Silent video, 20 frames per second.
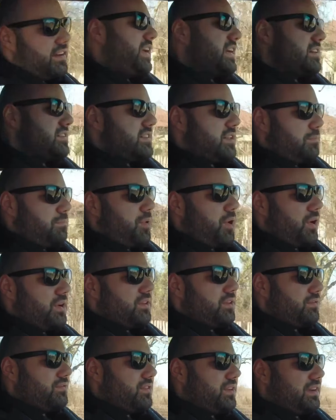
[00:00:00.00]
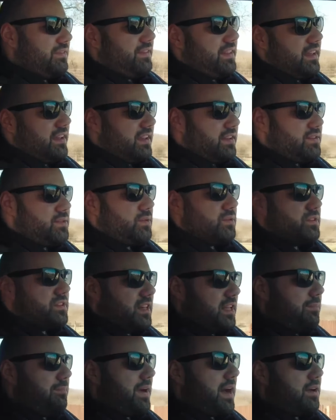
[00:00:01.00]
because the point of drifting is to
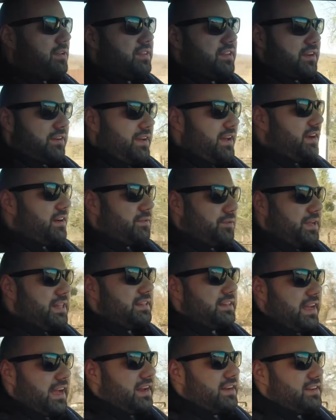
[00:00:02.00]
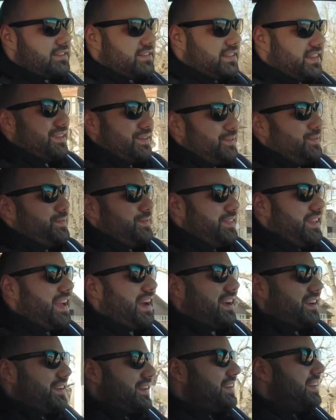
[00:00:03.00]
slip out the rear wheel tires. So
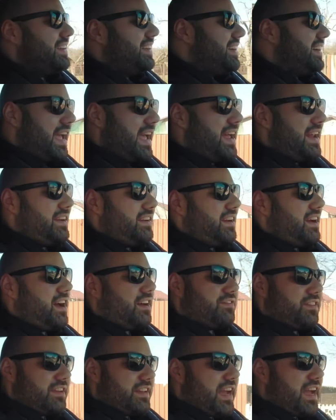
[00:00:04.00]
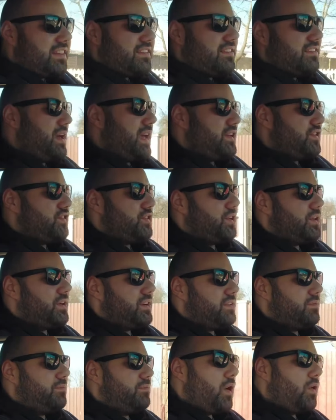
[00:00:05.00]
yeah. Then, after that, make
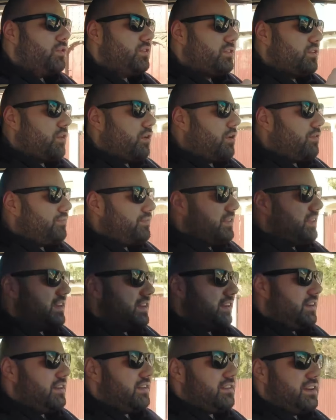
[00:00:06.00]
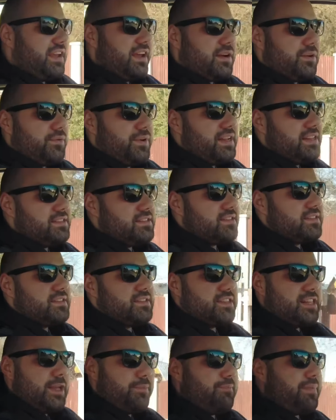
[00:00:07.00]
sure both of the rear wheels
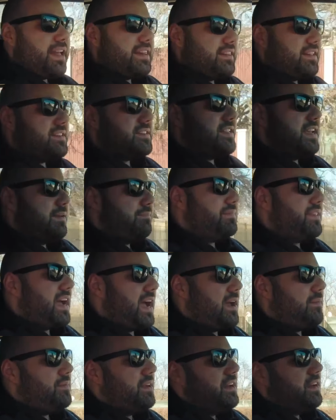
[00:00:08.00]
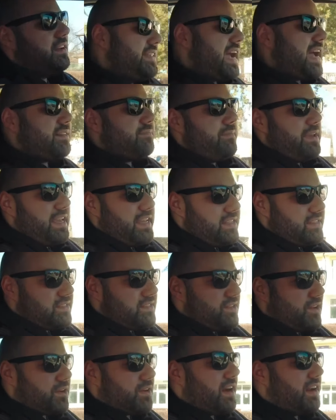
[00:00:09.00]
slip at the same time. That
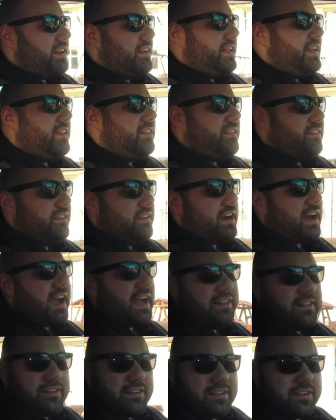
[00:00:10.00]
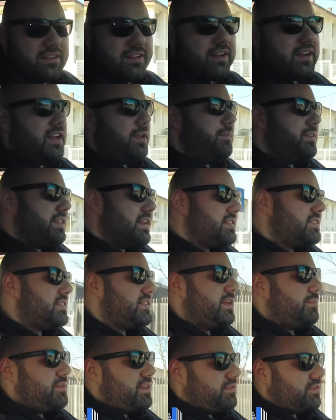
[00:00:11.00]
means you're gonna need either a limited
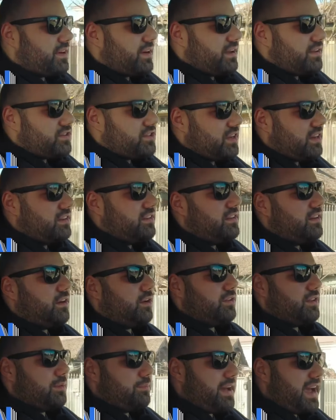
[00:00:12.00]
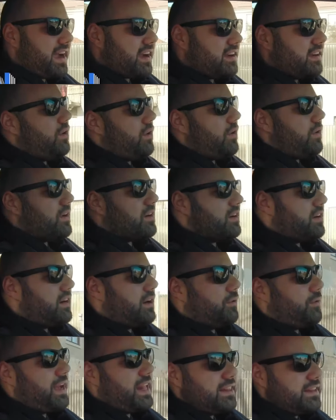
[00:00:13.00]
slip differential on the back or
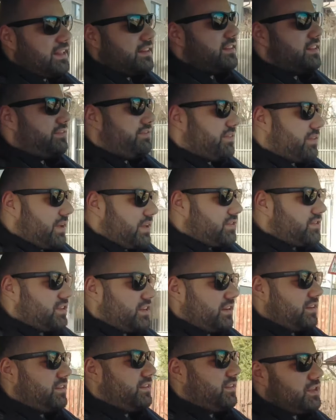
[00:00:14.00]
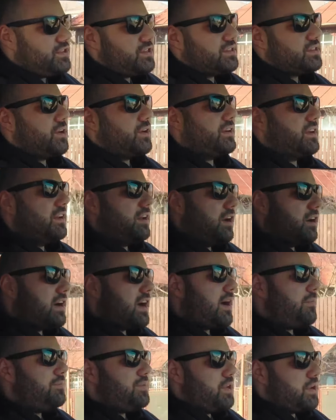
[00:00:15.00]
a welded differential, which is gonna lock
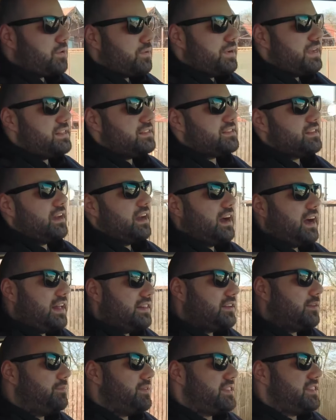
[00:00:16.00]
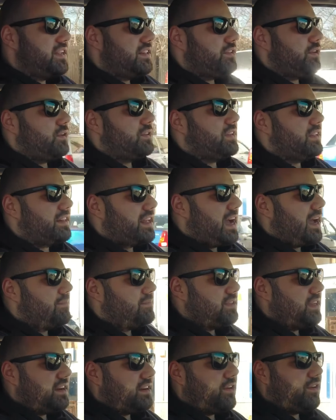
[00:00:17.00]
up your wheels 100% all the time.
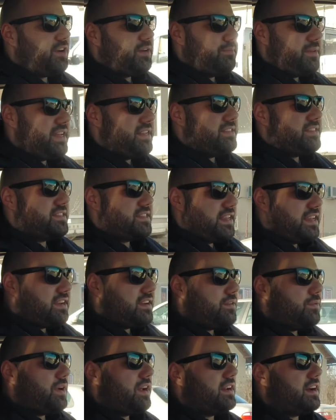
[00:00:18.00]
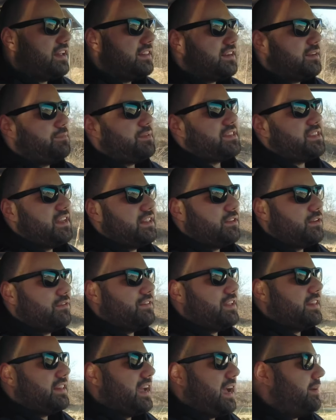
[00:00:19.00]
They're gonna be in sync 100% of
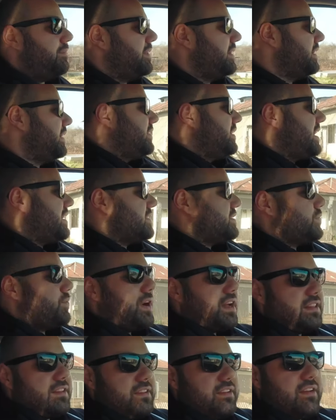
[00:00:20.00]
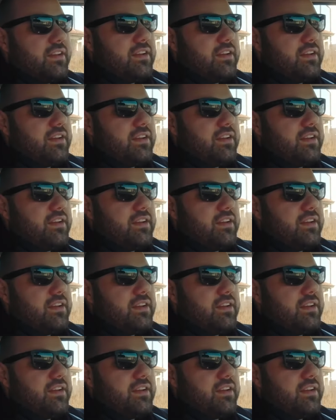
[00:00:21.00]
the time. That's what